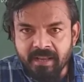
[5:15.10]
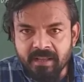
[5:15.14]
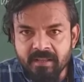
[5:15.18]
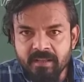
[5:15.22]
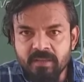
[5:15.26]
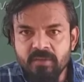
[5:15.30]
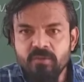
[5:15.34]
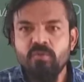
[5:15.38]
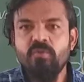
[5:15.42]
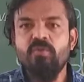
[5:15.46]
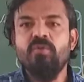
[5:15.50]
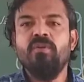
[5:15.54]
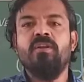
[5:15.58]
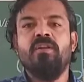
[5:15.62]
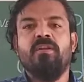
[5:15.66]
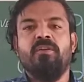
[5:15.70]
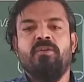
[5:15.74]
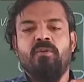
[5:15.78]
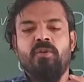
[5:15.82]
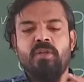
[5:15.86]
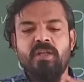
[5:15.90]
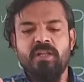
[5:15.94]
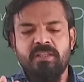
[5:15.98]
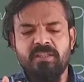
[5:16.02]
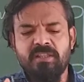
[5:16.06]

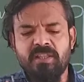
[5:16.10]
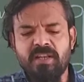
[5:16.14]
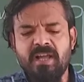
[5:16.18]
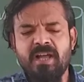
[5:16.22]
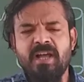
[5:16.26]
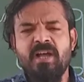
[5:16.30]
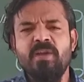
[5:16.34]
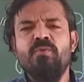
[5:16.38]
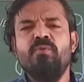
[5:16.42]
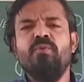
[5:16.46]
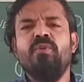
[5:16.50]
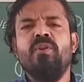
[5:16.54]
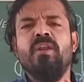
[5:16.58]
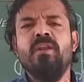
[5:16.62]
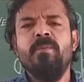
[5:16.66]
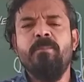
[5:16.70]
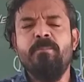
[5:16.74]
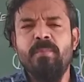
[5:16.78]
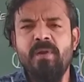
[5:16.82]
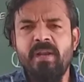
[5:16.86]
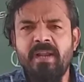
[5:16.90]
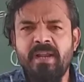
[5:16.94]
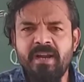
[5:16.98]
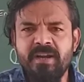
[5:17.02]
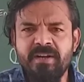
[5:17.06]
urethra, urinary
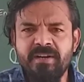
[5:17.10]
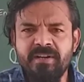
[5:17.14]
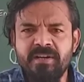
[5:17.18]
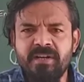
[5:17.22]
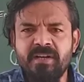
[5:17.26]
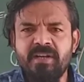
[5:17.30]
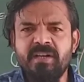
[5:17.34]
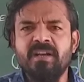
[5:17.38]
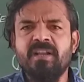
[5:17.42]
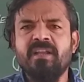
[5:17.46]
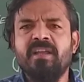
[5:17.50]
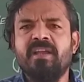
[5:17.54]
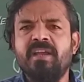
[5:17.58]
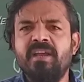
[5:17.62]
bladder,